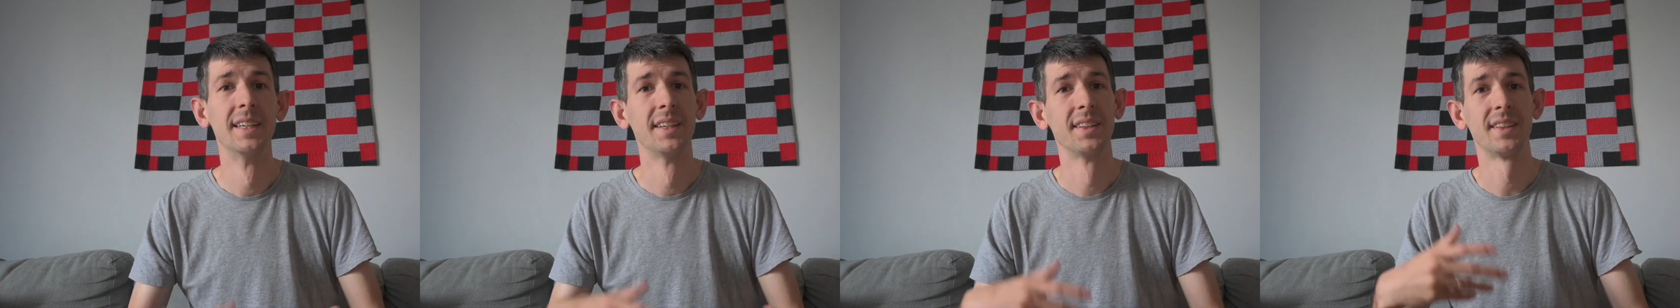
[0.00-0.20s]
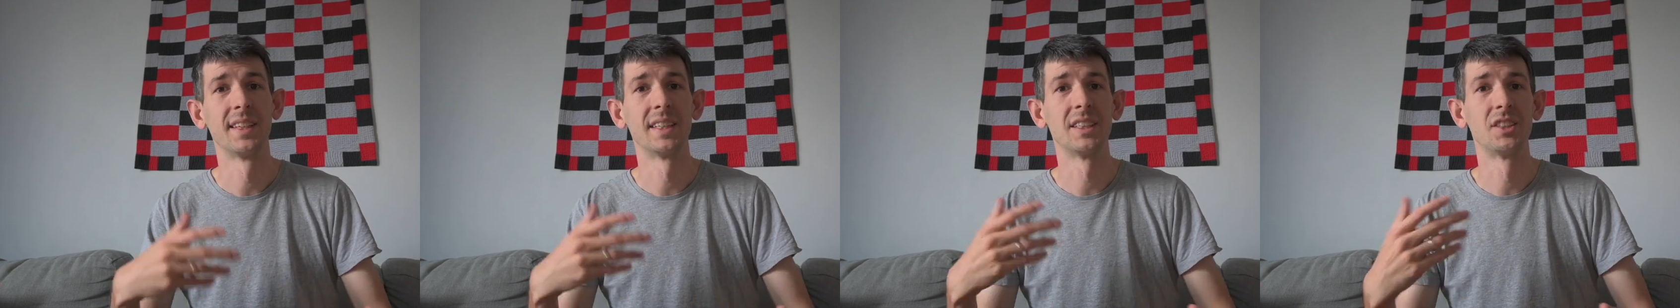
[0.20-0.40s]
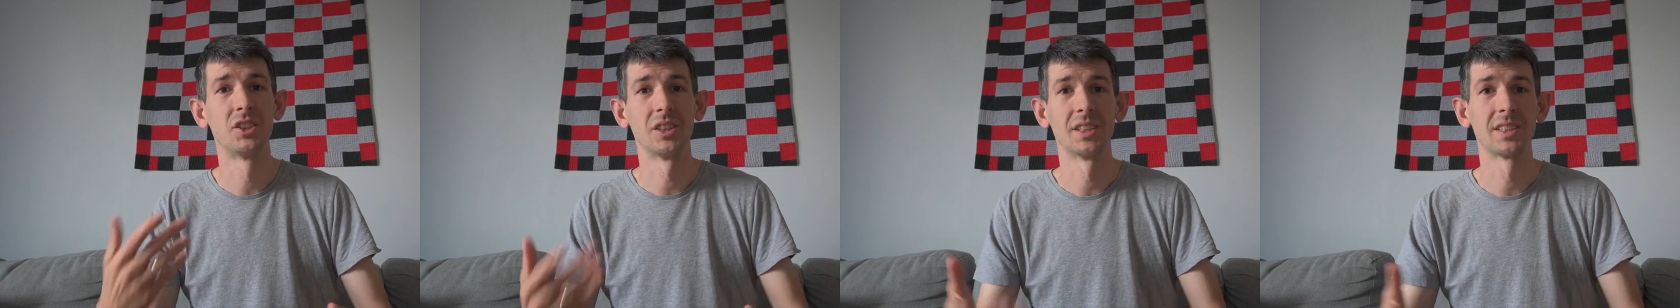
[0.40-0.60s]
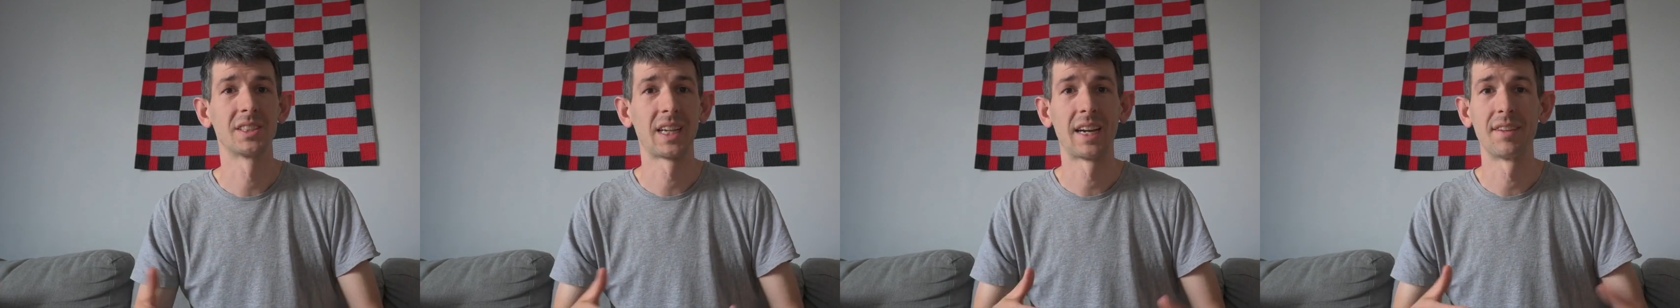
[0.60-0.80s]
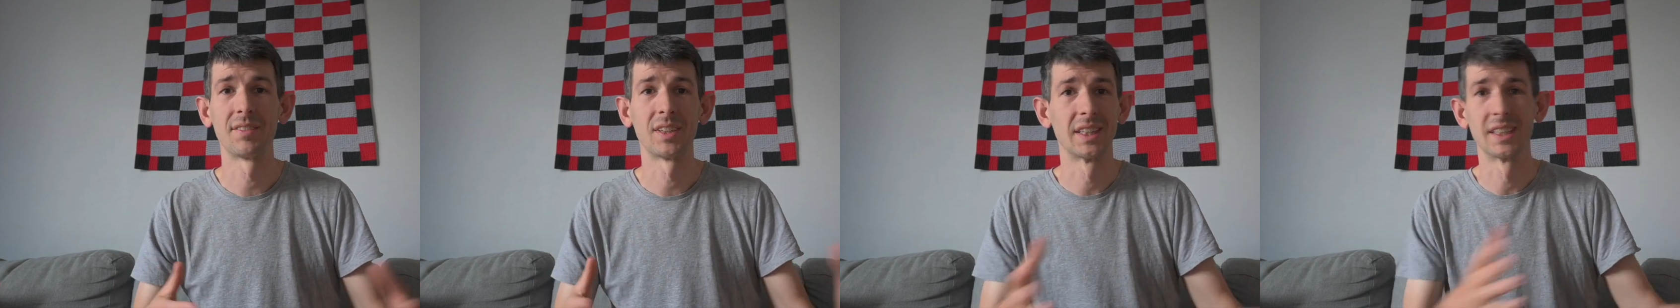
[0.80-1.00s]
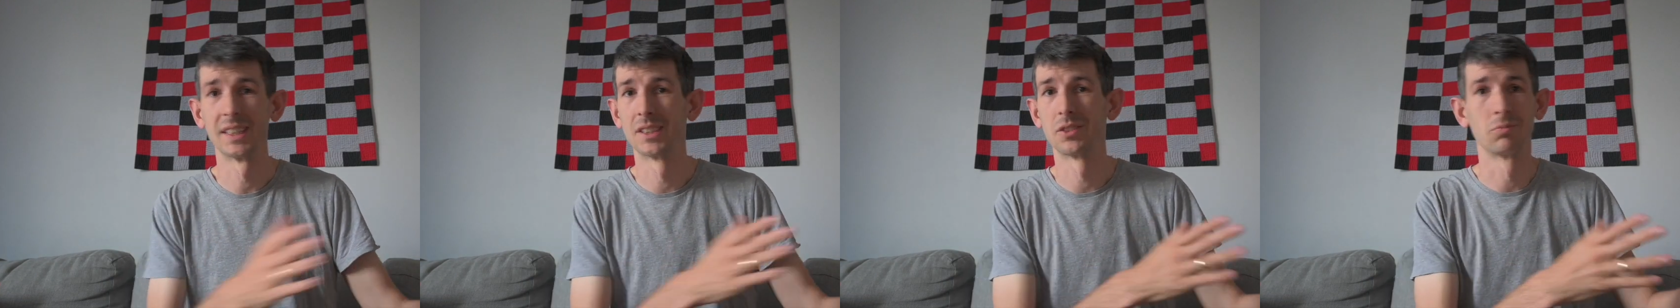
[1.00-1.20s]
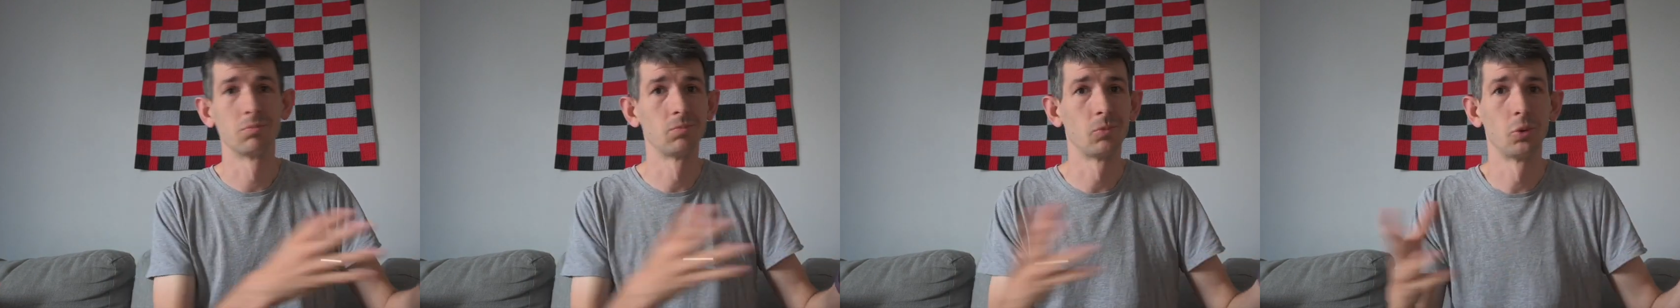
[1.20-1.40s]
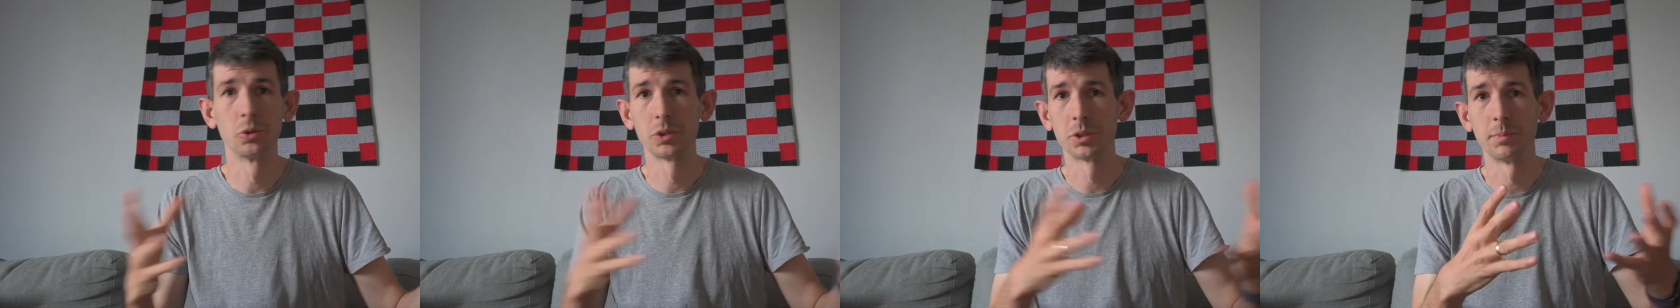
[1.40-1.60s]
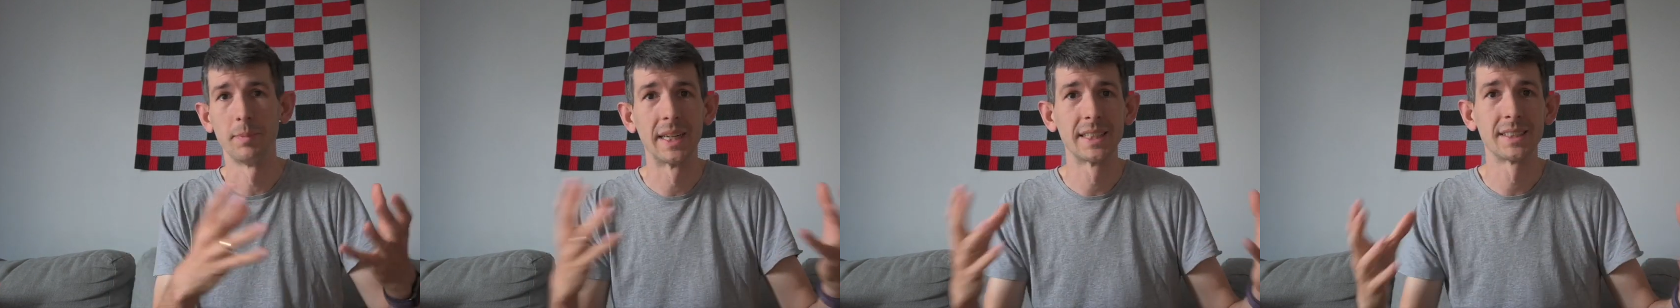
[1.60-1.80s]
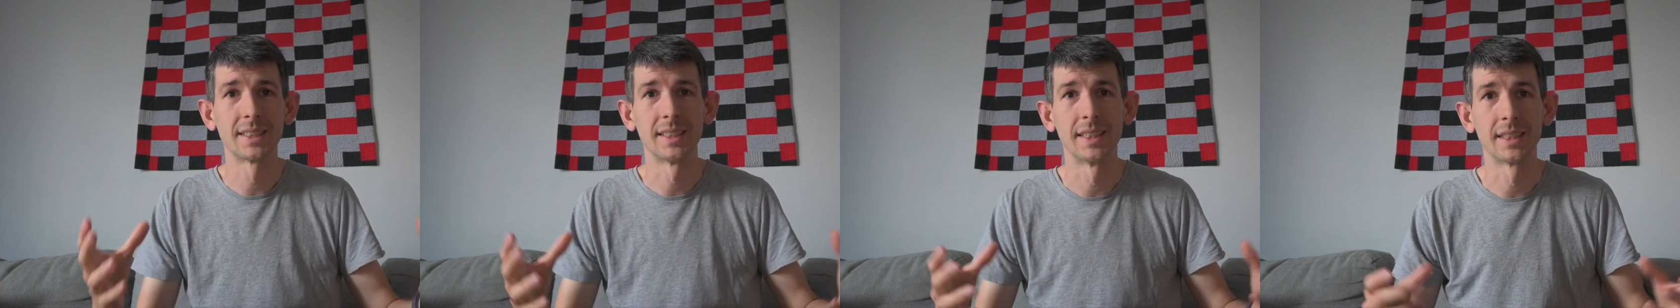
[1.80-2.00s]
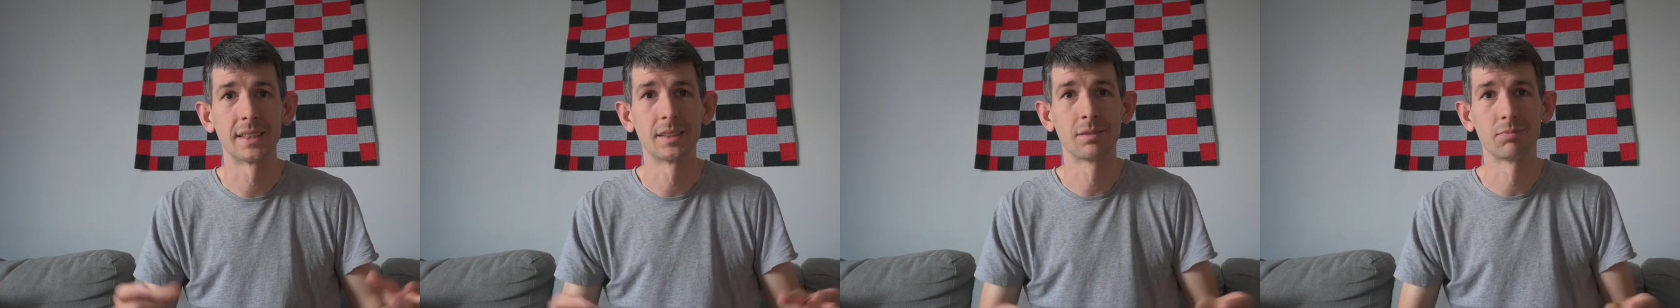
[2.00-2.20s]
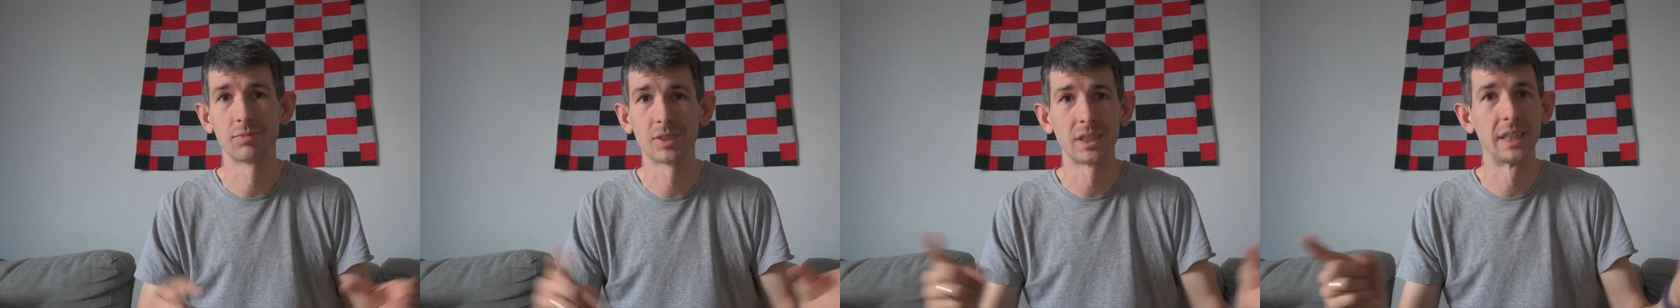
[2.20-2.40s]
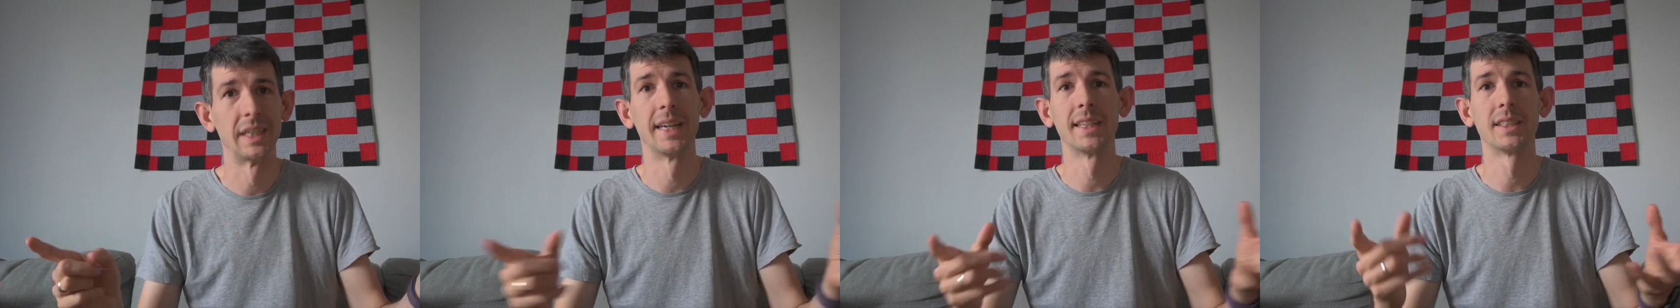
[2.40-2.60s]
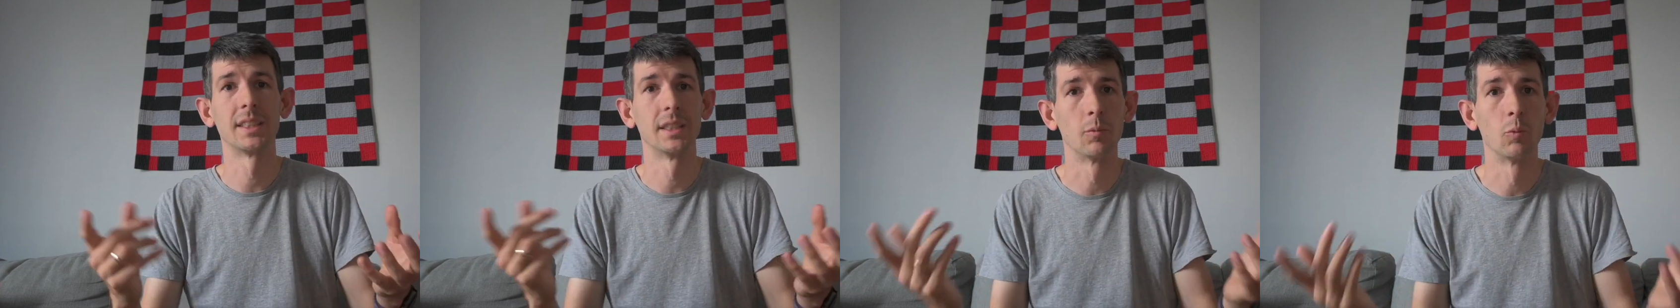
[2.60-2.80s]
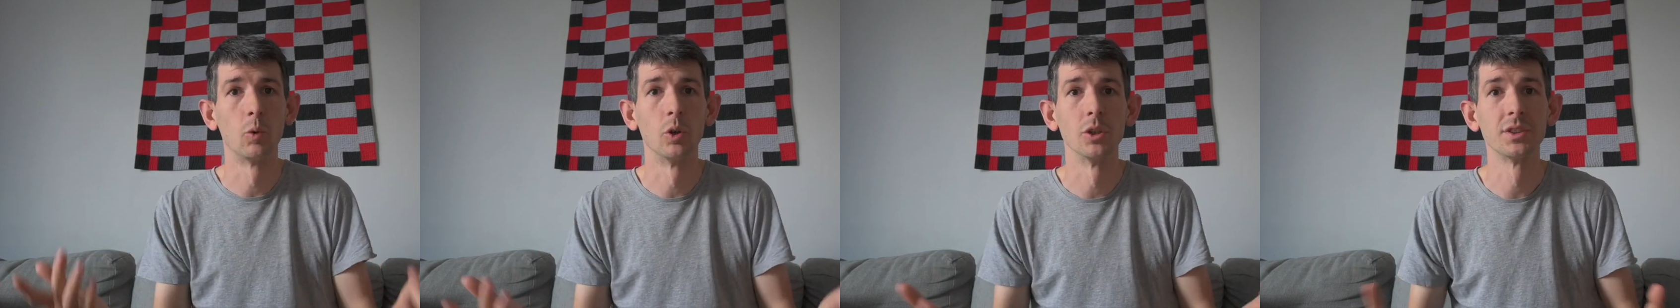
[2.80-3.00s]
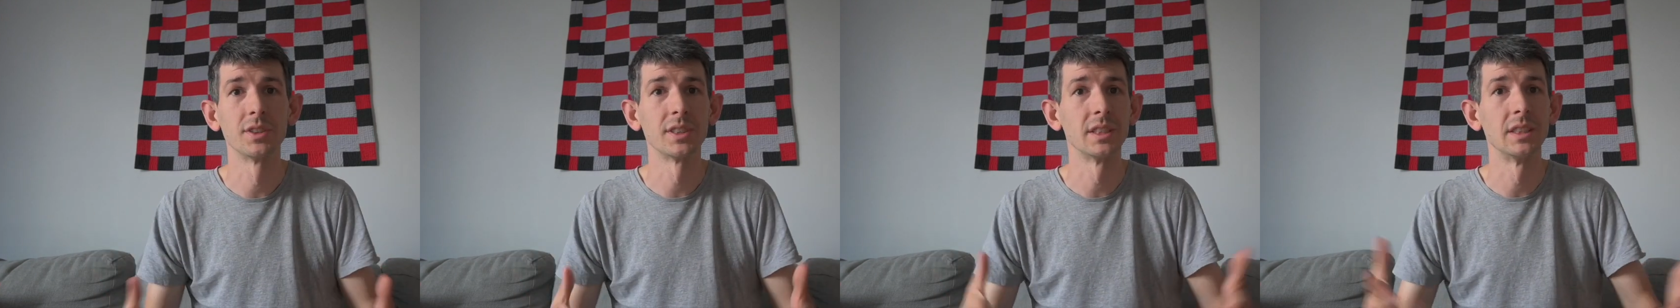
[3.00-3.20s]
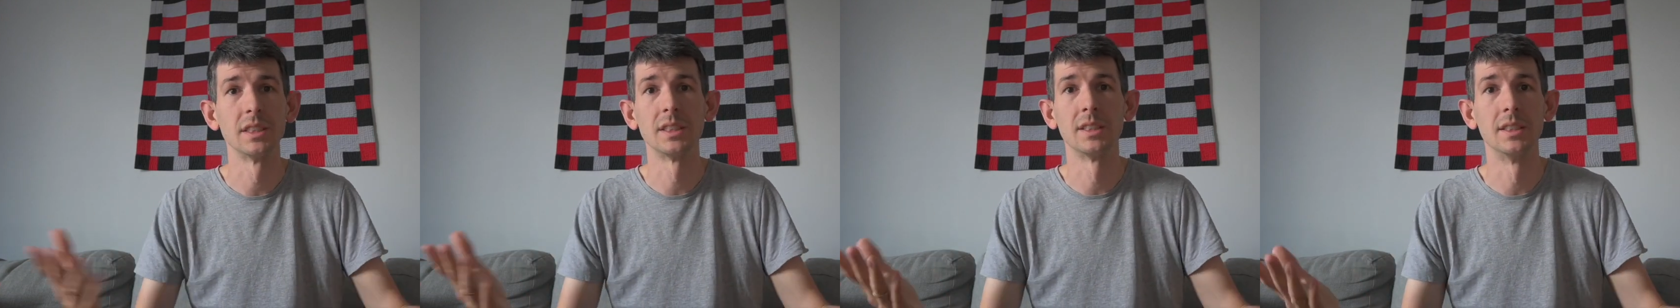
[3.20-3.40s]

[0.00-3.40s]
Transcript: than just having this automatic connect it once and it's